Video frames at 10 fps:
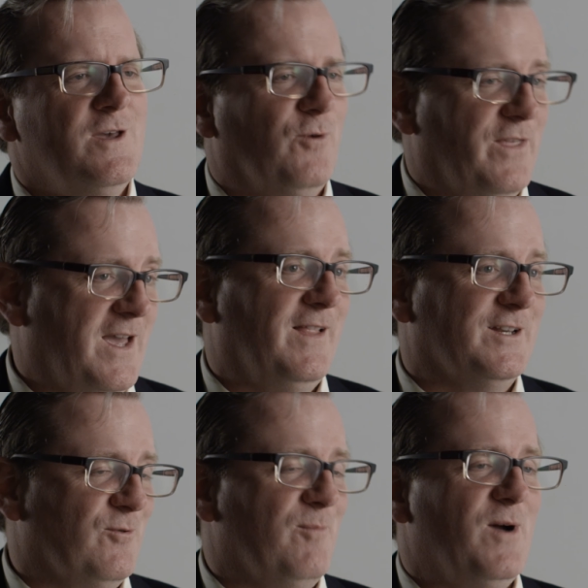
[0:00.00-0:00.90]
One thing I
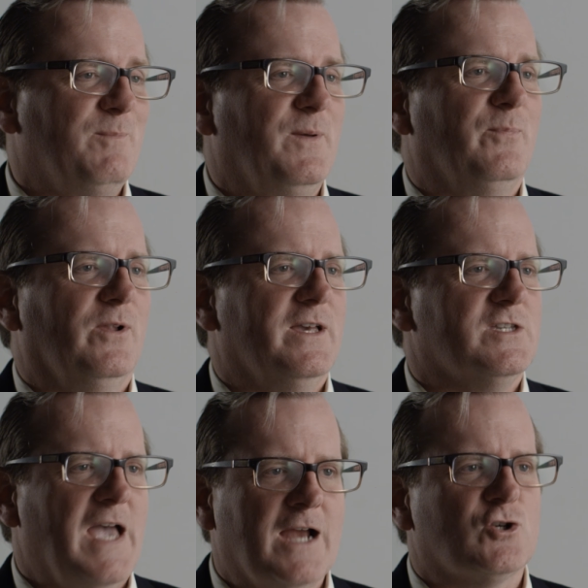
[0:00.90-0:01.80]
like to remind people
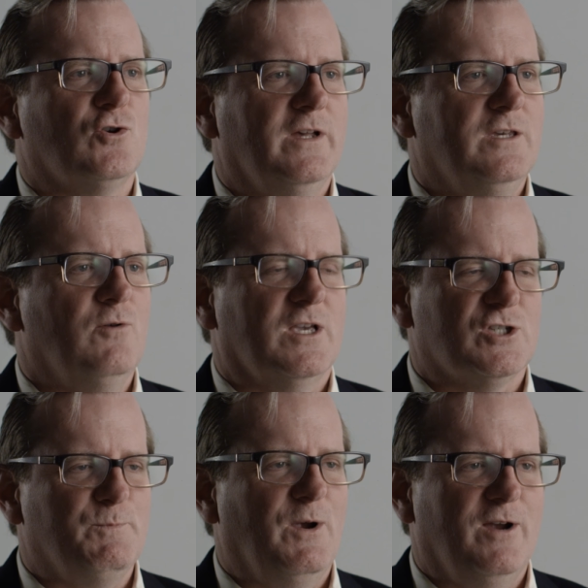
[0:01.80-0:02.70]
is actually you
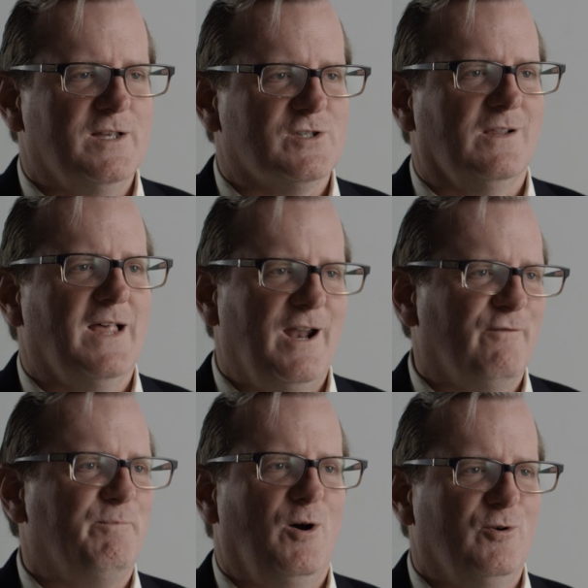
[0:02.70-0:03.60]
experience a lot
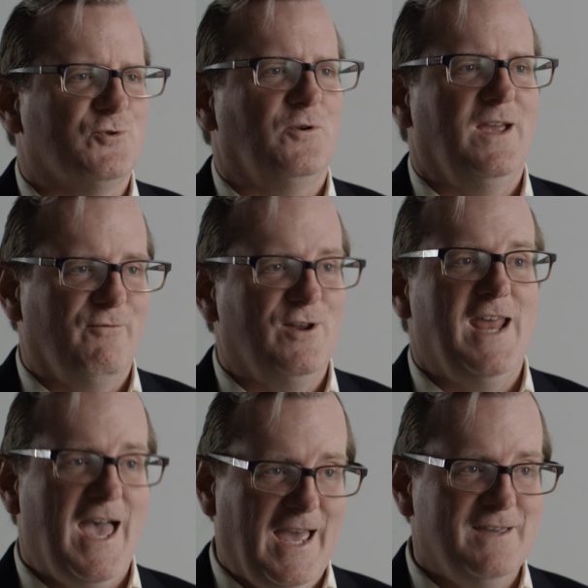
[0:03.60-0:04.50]
of poetry every
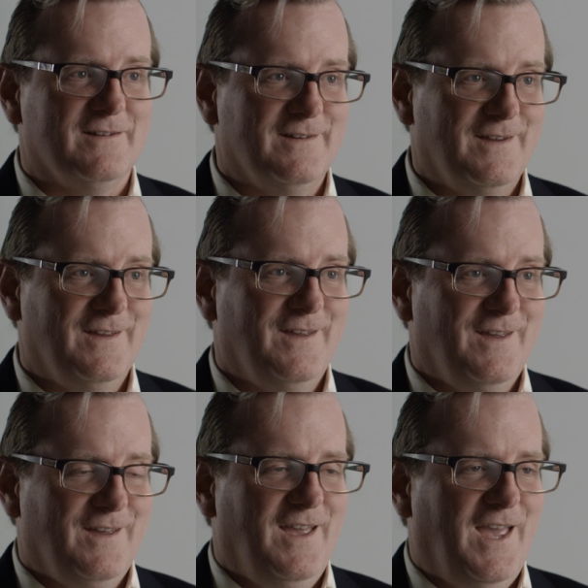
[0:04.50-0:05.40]
day
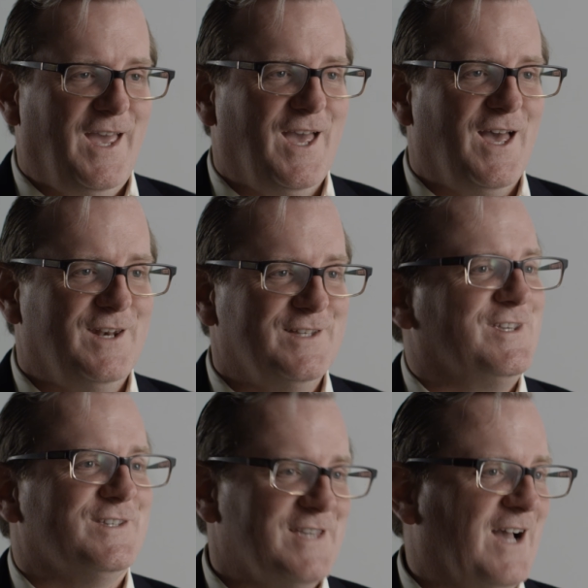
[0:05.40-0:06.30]
and
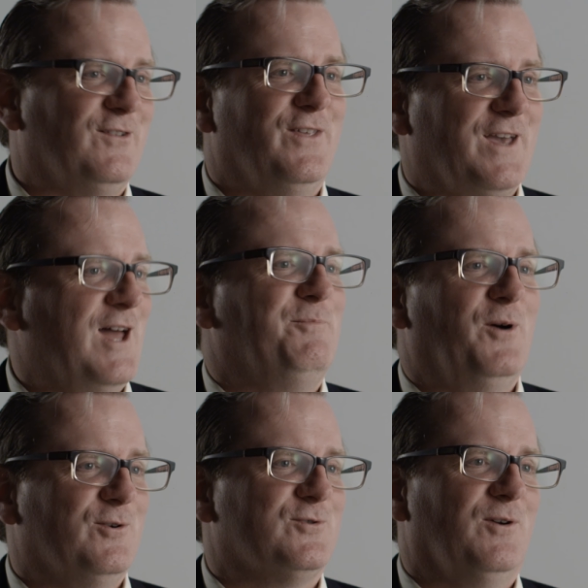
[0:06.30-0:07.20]
it's exactly the kind of
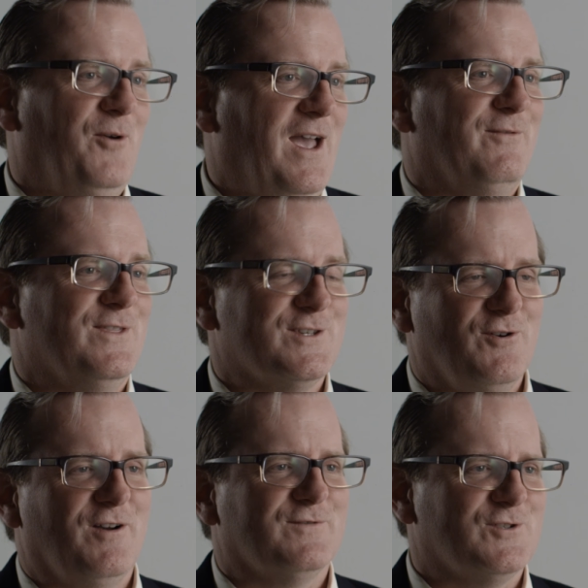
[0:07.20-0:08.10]
poetry we have in the
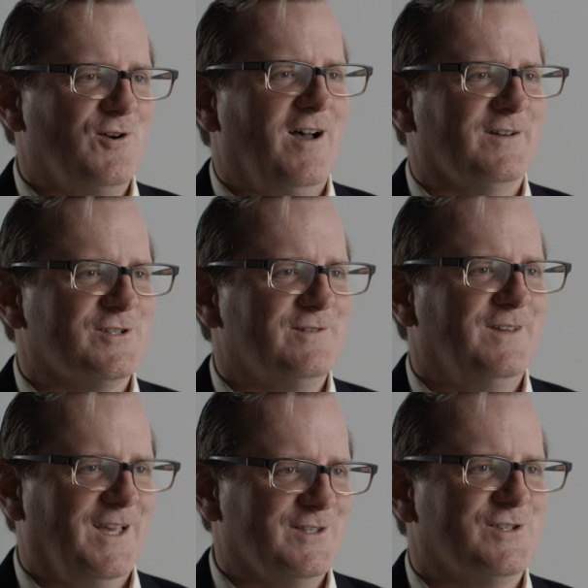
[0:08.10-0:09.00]
Song of Songs.
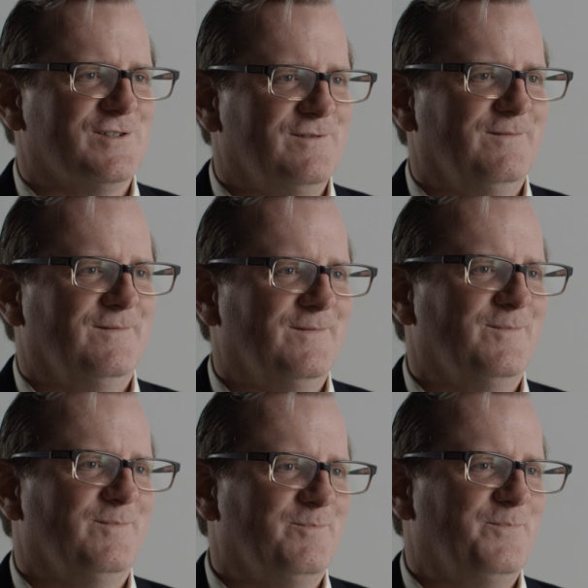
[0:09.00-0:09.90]
It's
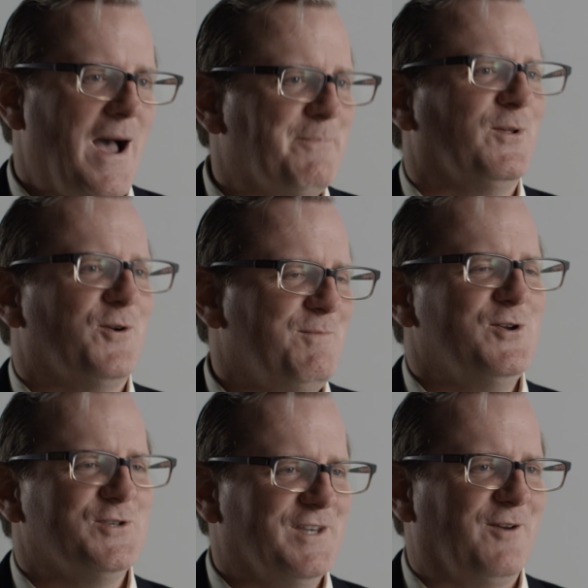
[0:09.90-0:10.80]
popular
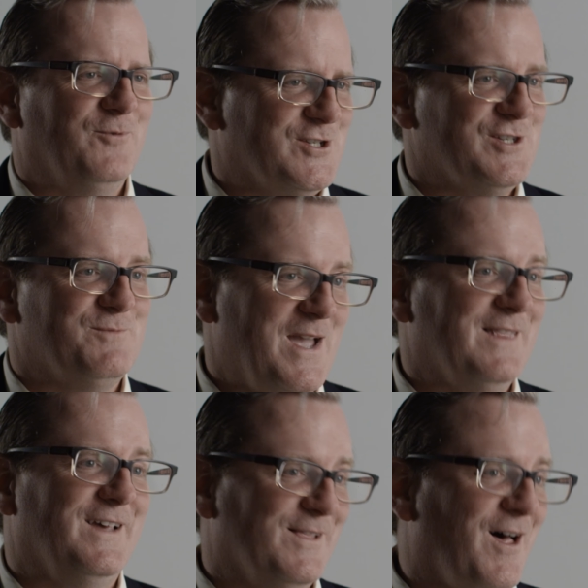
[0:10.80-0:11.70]
music, which is
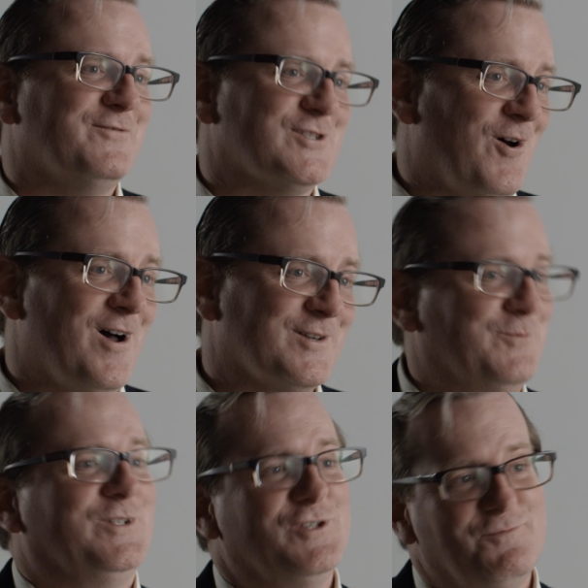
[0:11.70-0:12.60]
mainly love
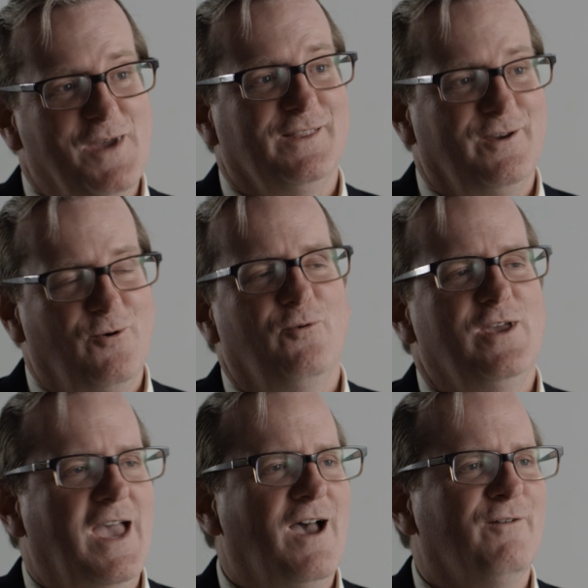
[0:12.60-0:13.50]
songs, which is mainly what
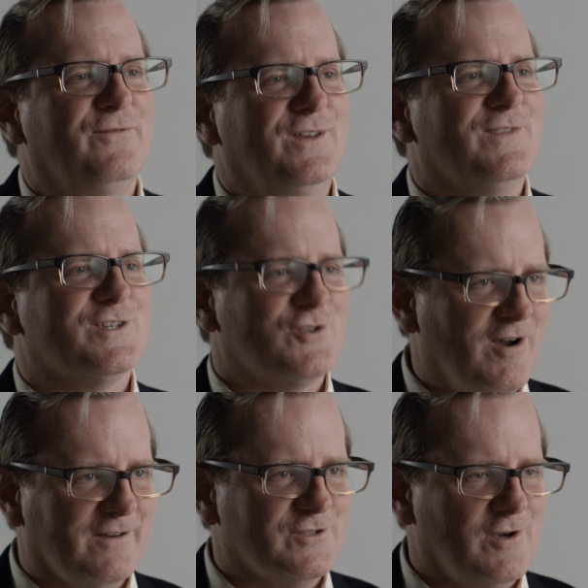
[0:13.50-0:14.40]
we have in the Song of